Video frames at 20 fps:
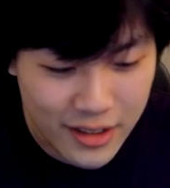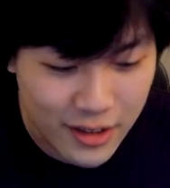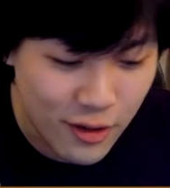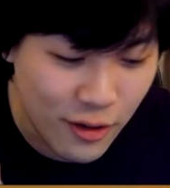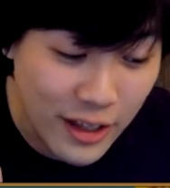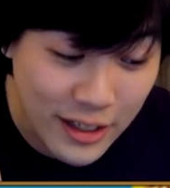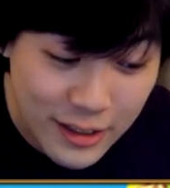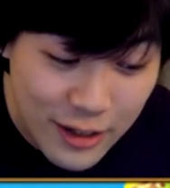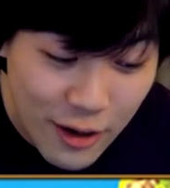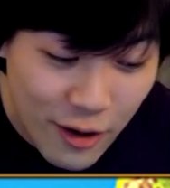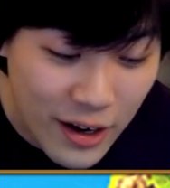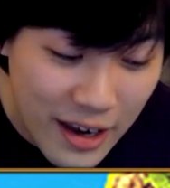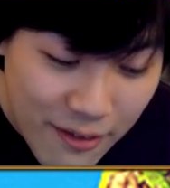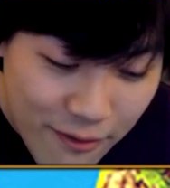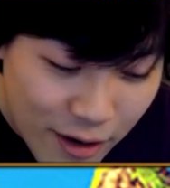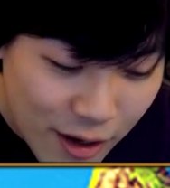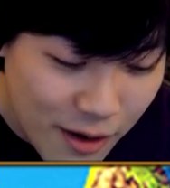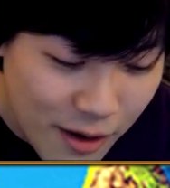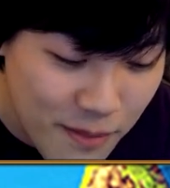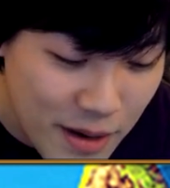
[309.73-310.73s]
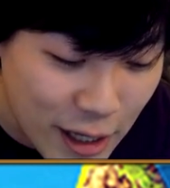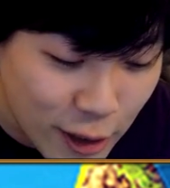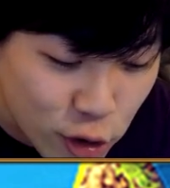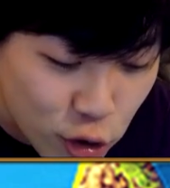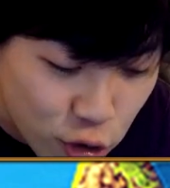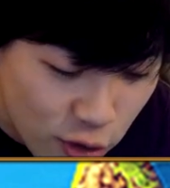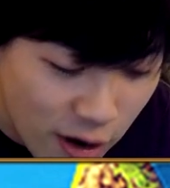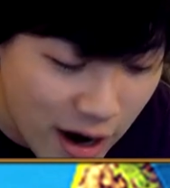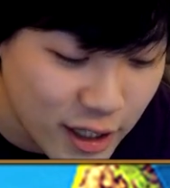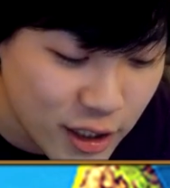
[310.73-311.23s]
So there's even gonna be a
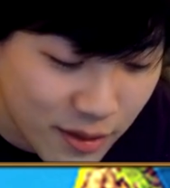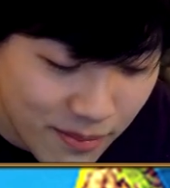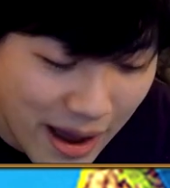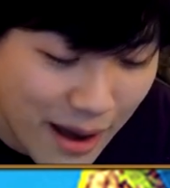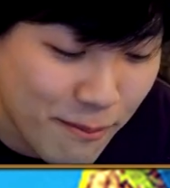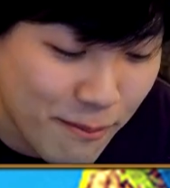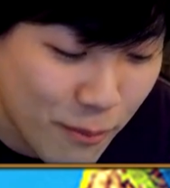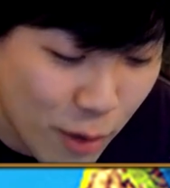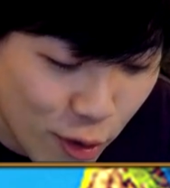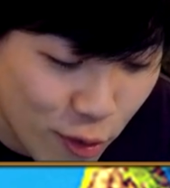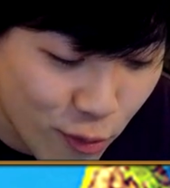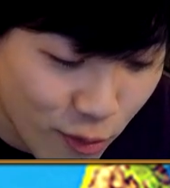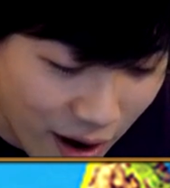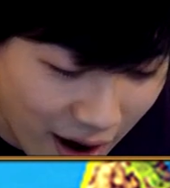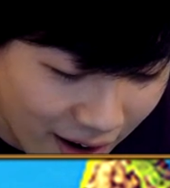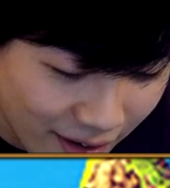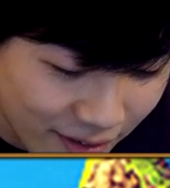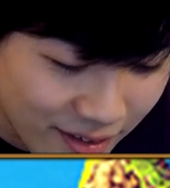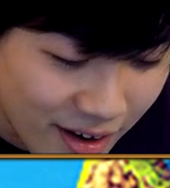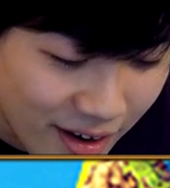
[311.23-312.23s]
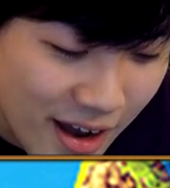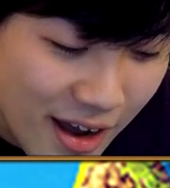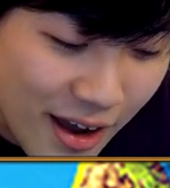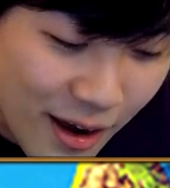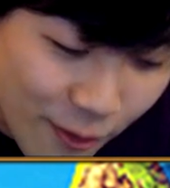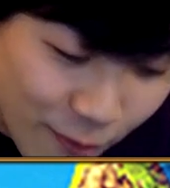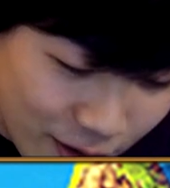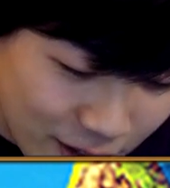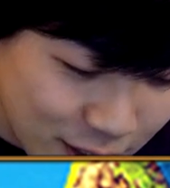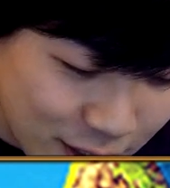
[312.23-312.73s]
treasure map mode round,
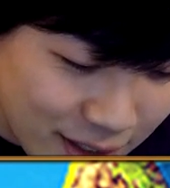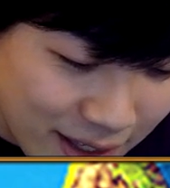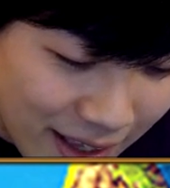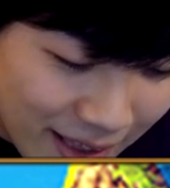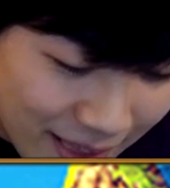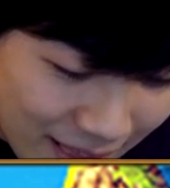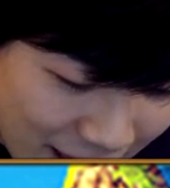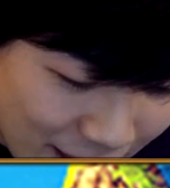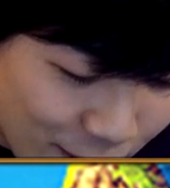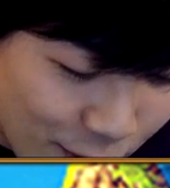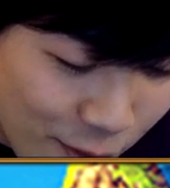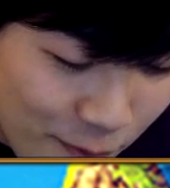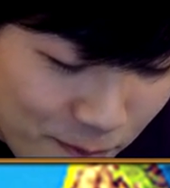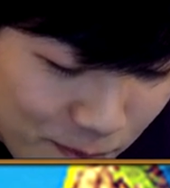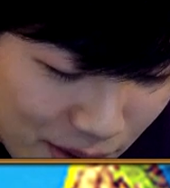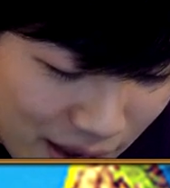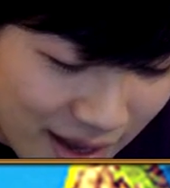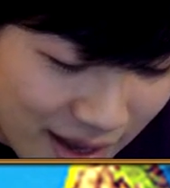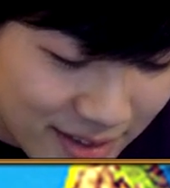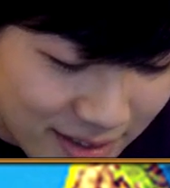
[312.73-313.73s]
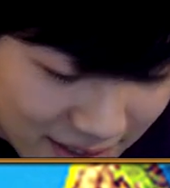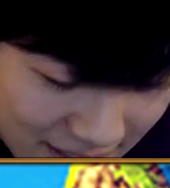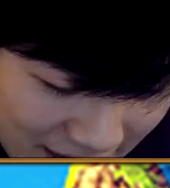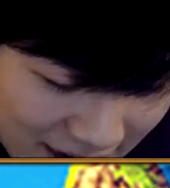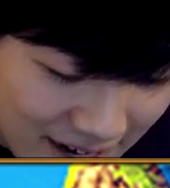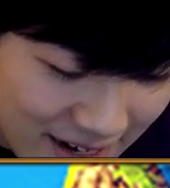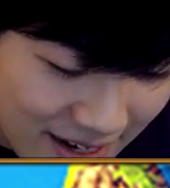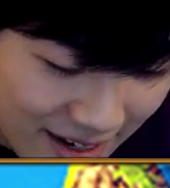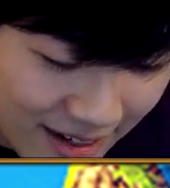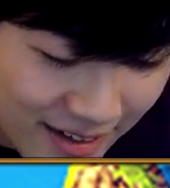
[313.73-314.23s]
which is a little bit
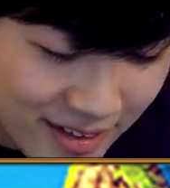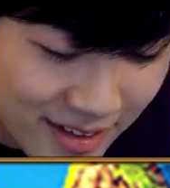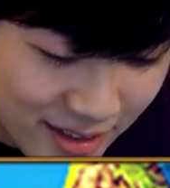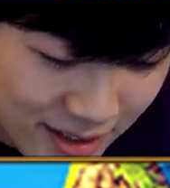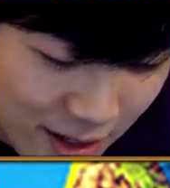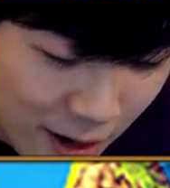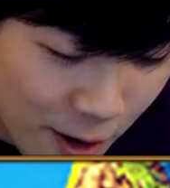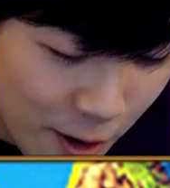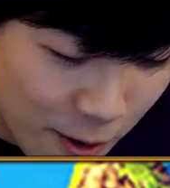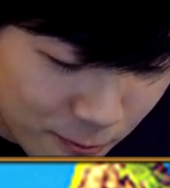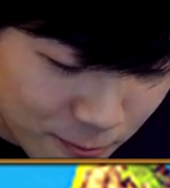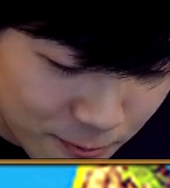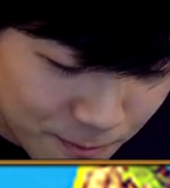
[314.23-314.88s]
tedious. So,